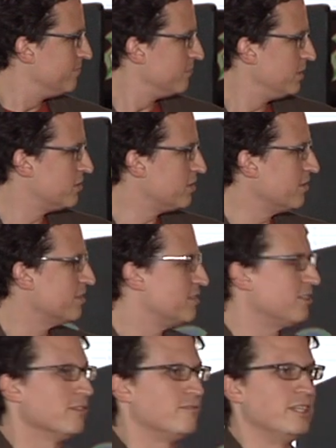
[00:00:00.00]
When you start
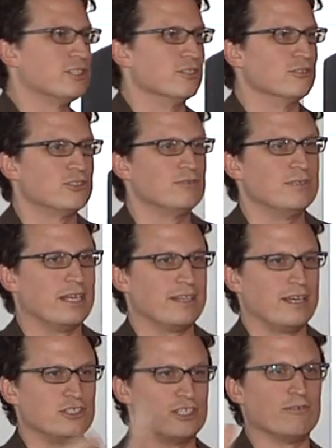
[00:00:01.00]
considering features at
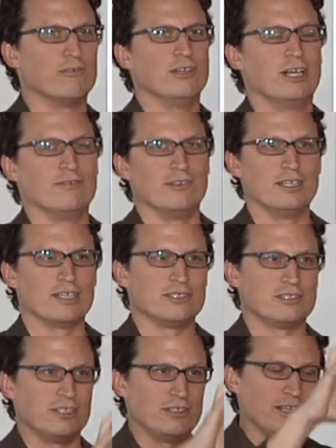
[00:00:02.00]
that general level, like I
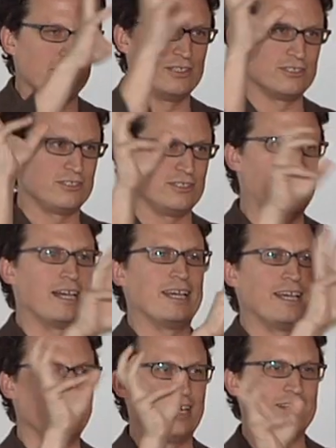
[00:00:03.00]
said, you got this
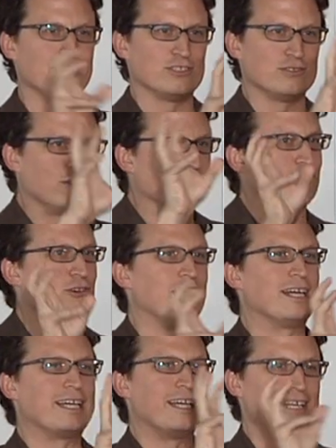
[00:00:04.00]
IA
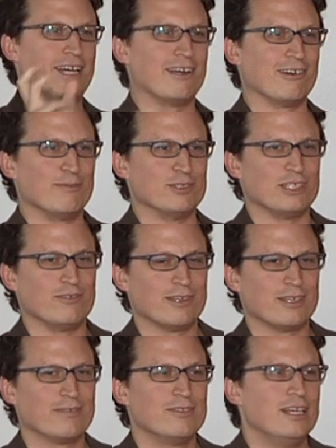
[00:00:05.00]
diagram, it's
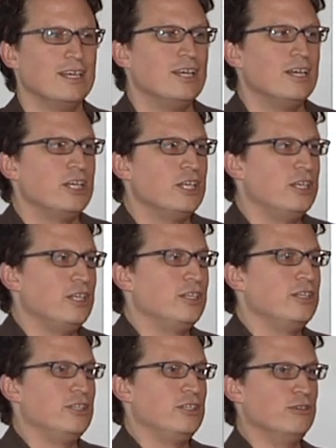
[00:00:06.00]
everything.
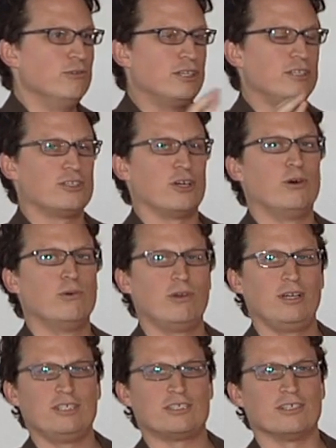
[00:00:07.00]
You can
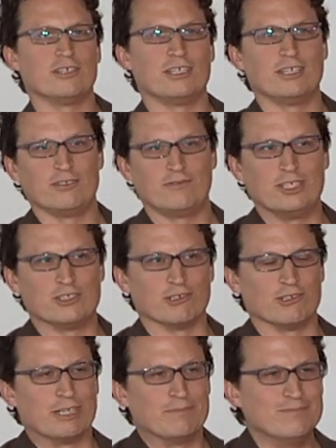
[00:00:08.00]
totally start getting to feature
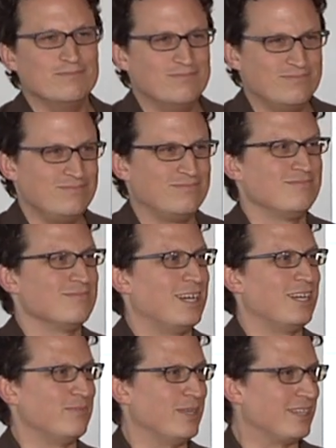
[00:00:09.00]
creep.
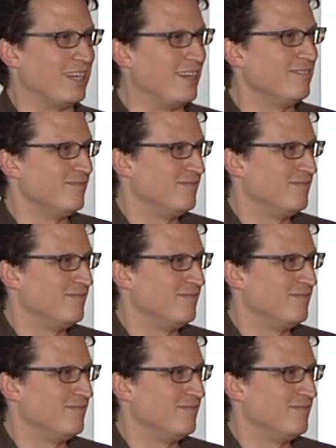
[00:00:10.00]
I admit that.